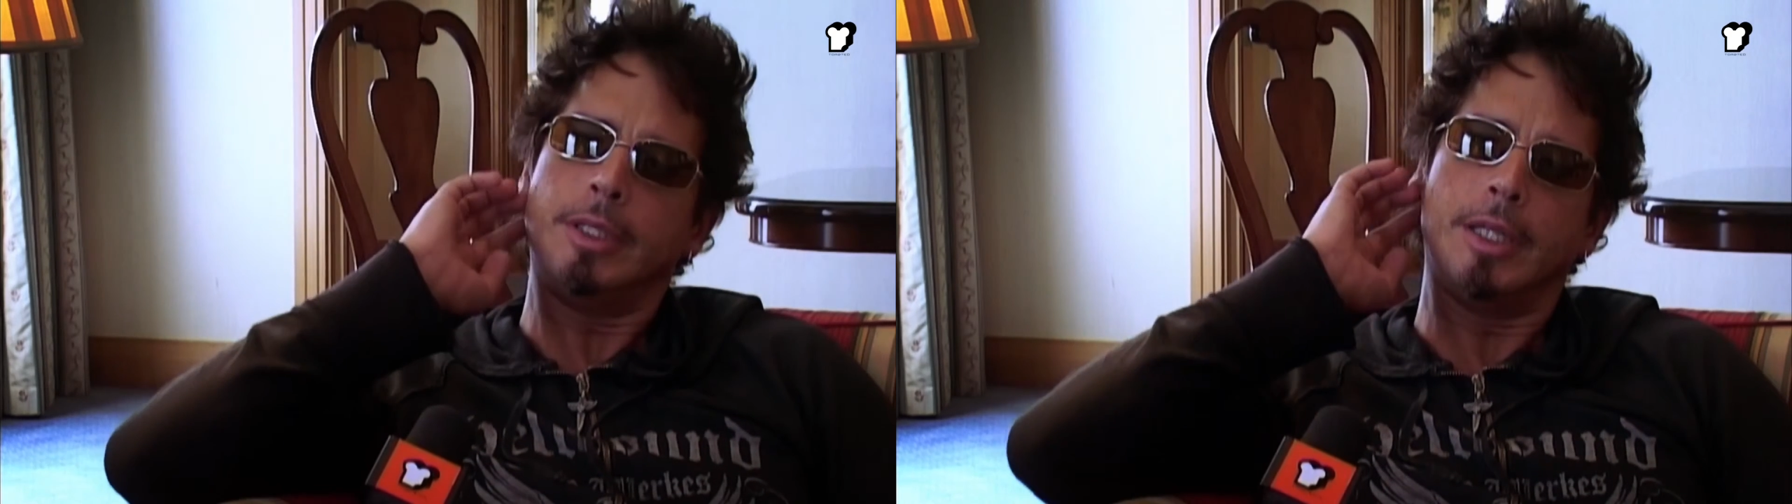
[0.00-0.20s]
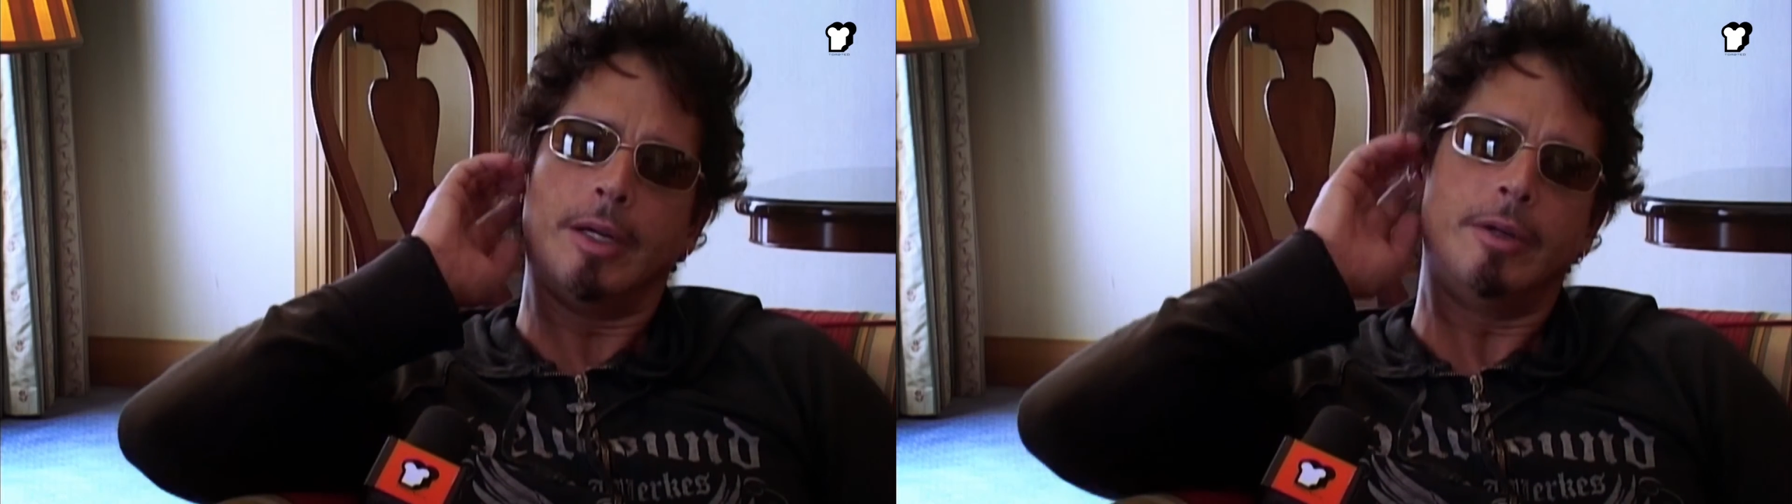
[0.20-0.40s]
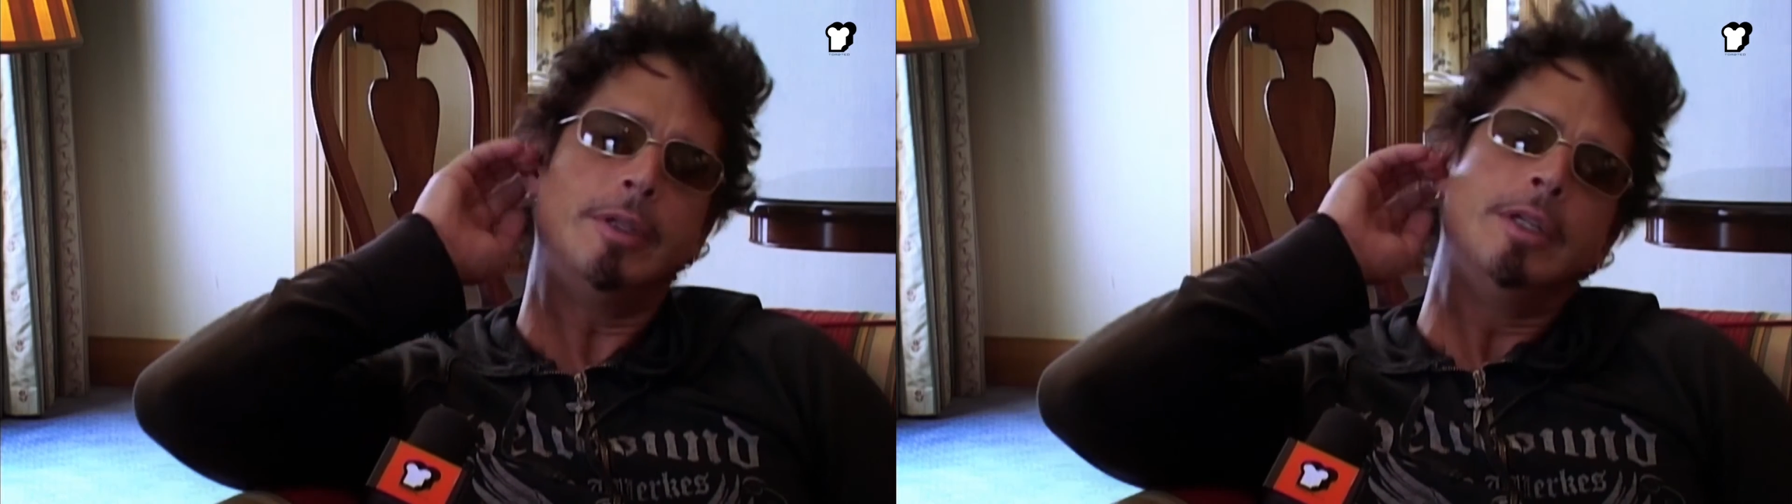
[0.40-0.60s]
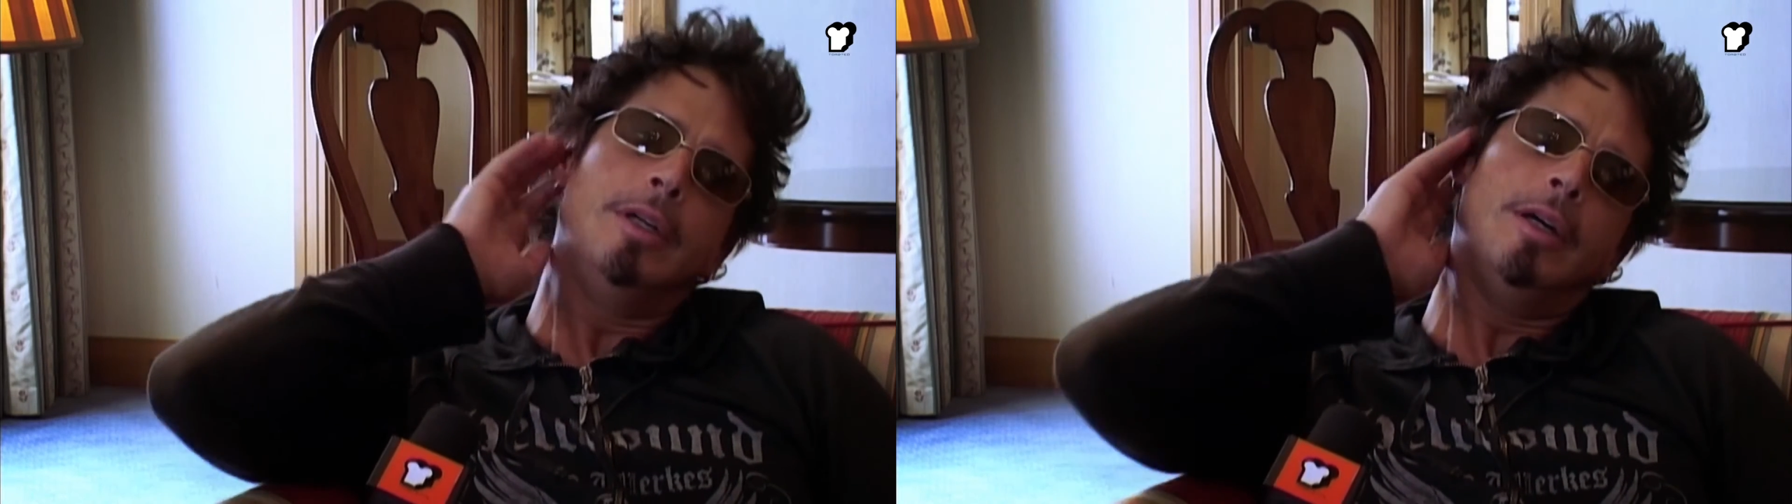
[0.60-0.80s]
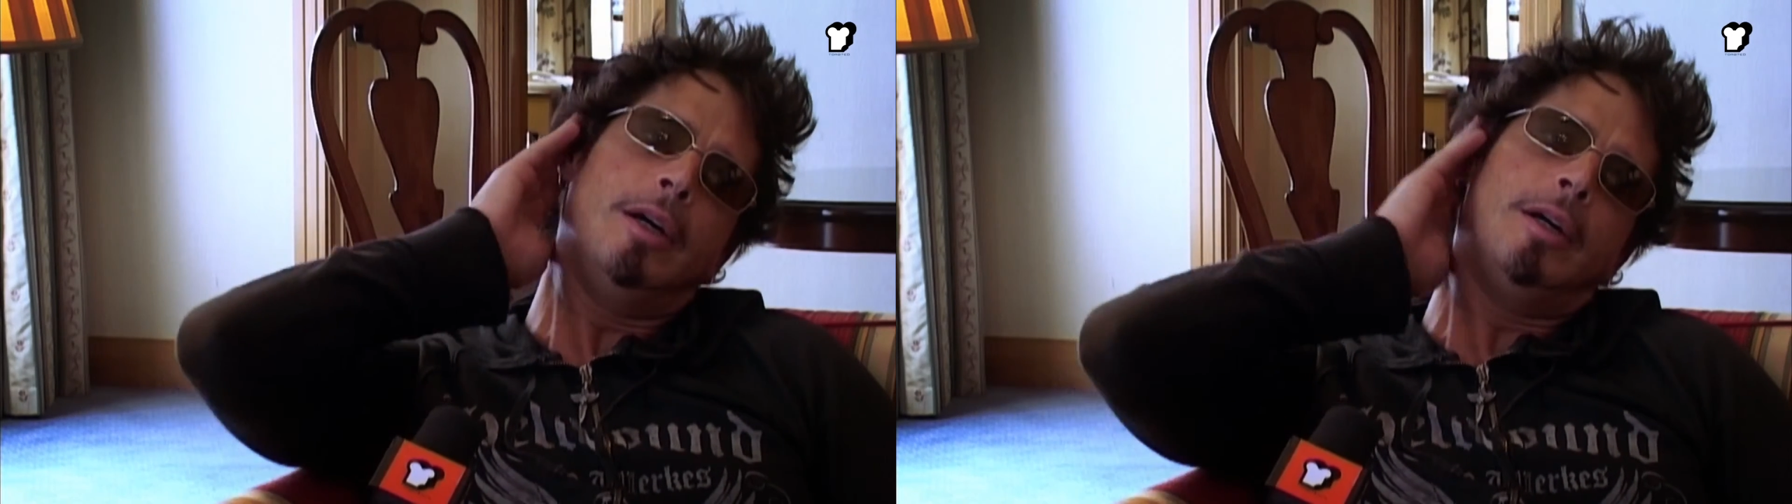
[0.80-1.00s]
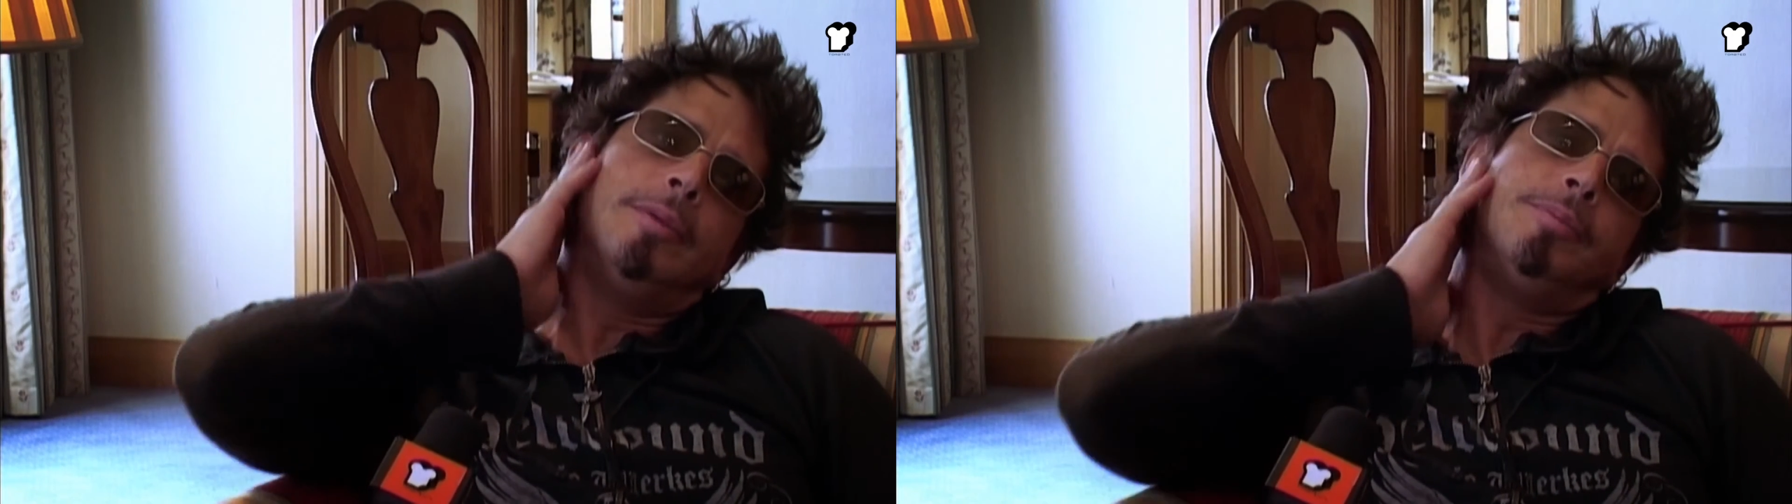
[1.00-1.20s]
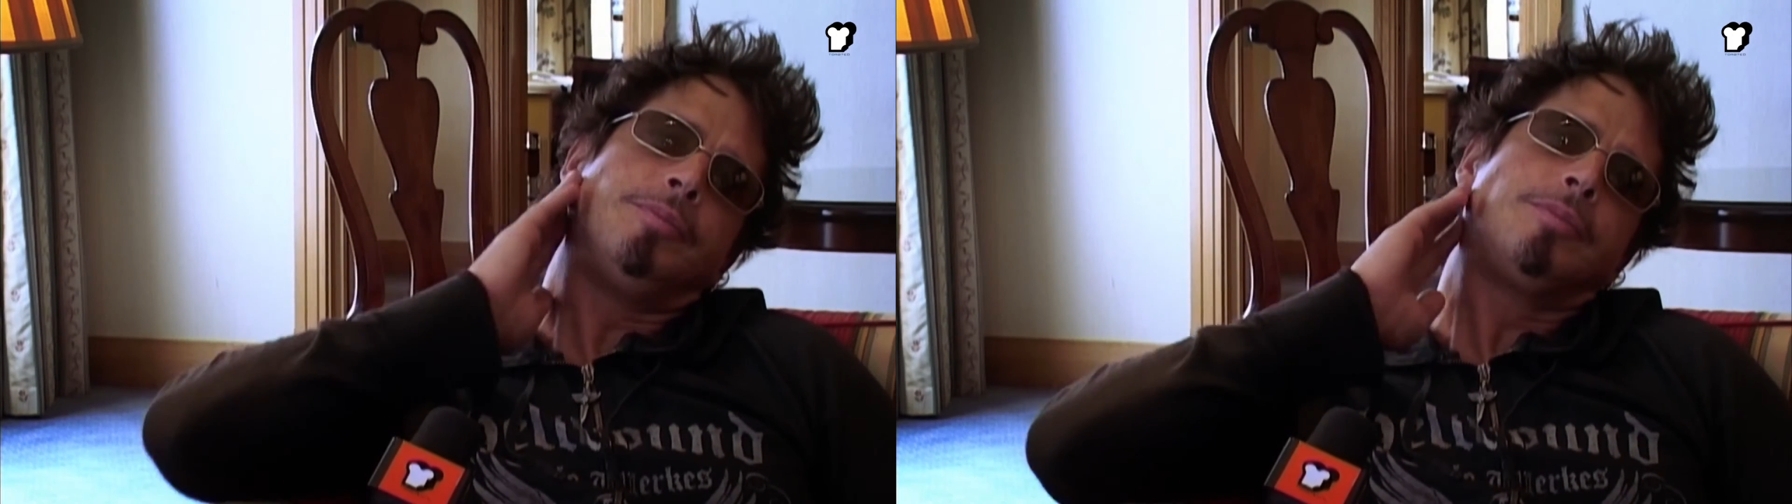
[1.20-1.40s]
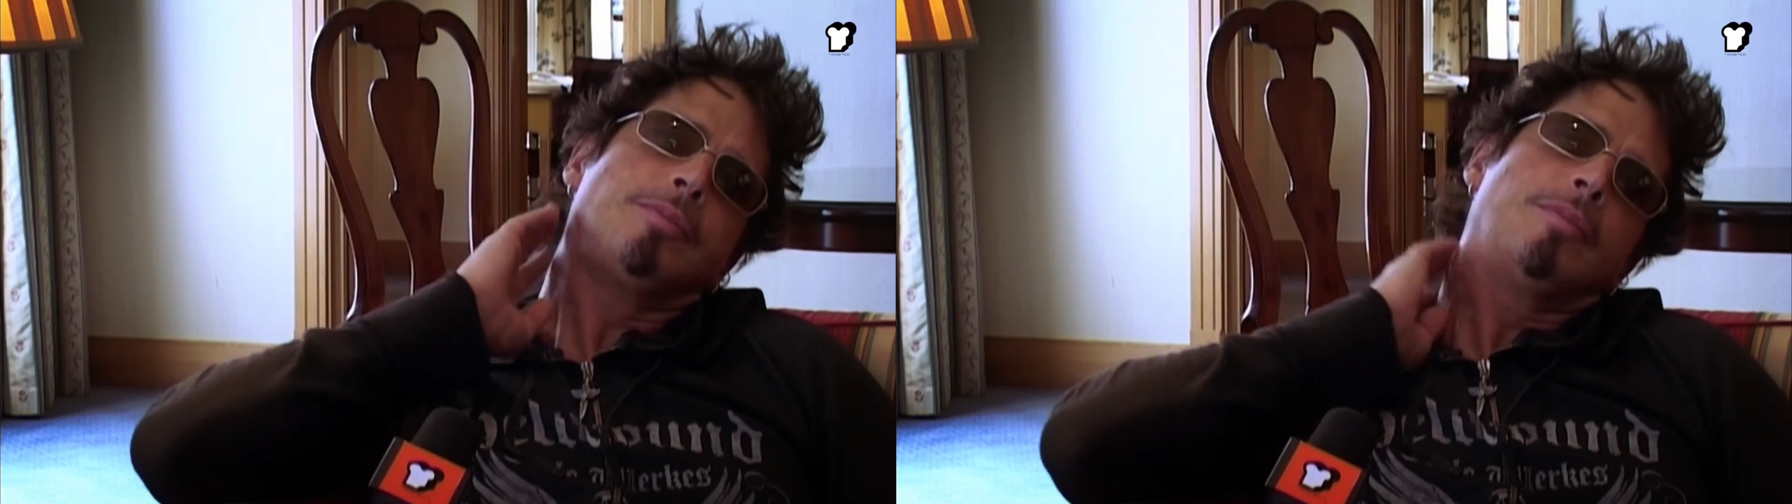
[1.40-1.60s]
you know. Hmm. Um,